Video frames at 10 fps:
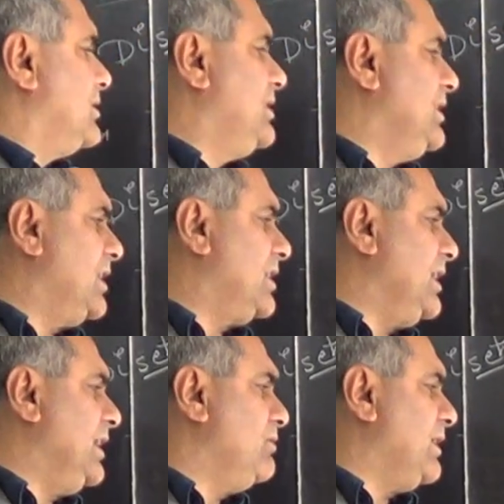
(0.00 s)
here
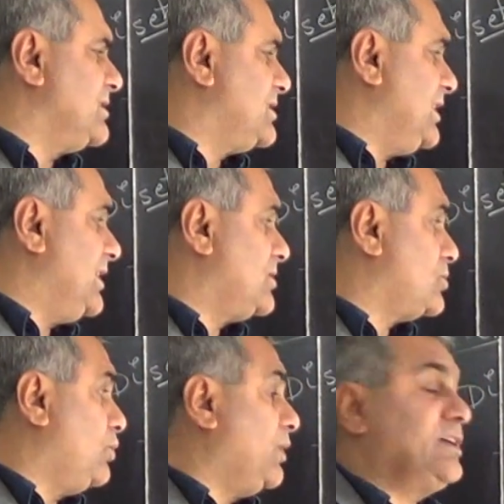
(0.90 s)
rain was there,
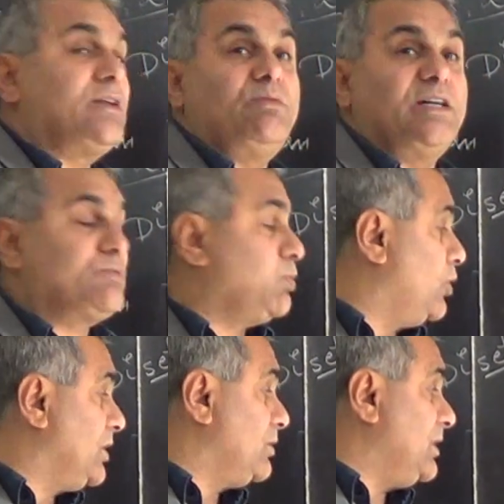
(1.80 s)
so water was
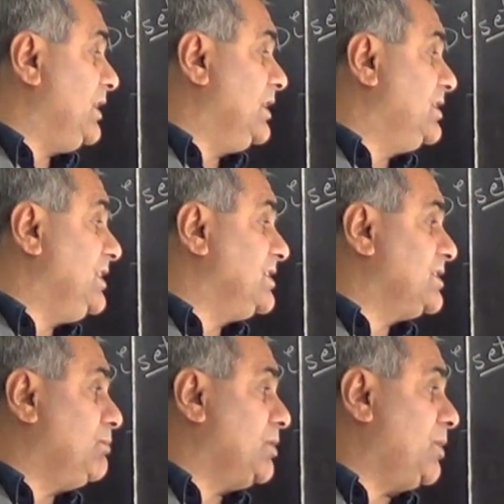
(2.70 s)
flowing in these
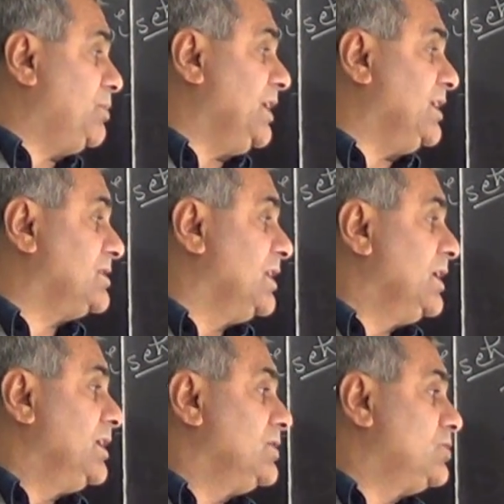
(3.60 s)
number of days.
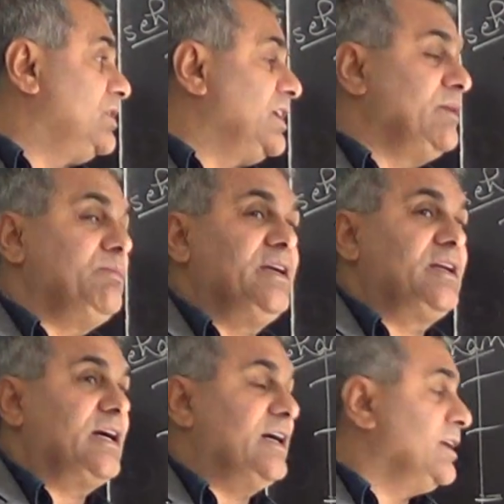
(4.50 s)
So they remain
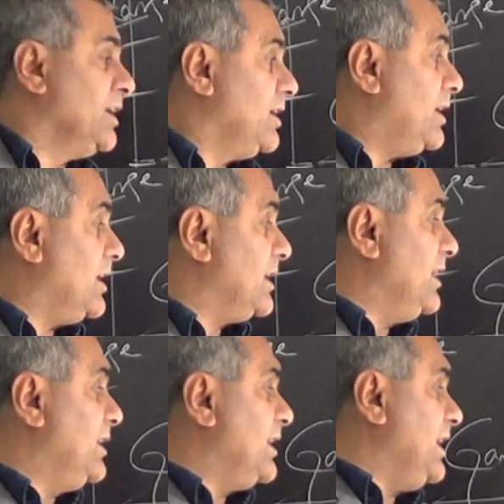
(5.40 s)
dry.
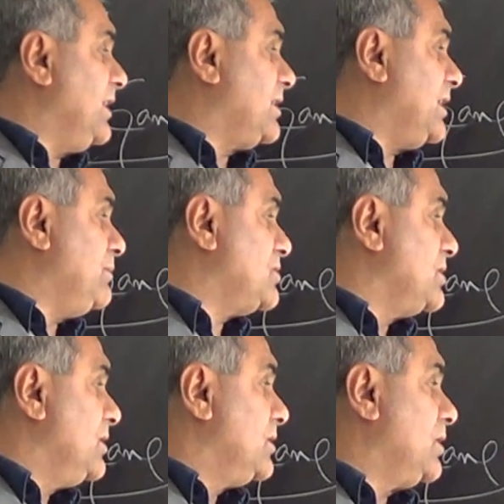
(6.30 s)
Again rain
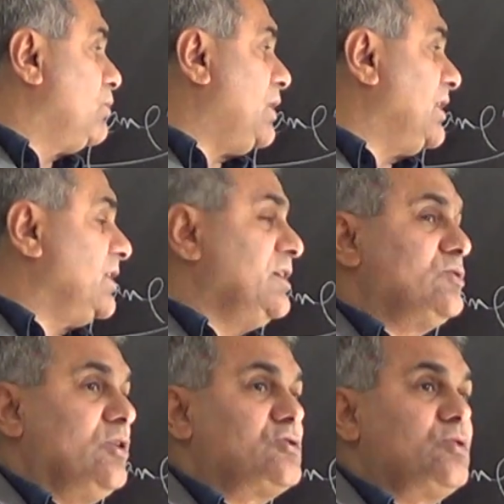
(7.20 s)
comes, then water is
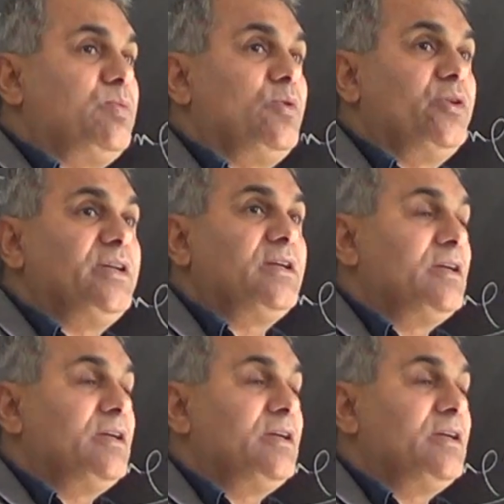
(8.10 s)
also flowing.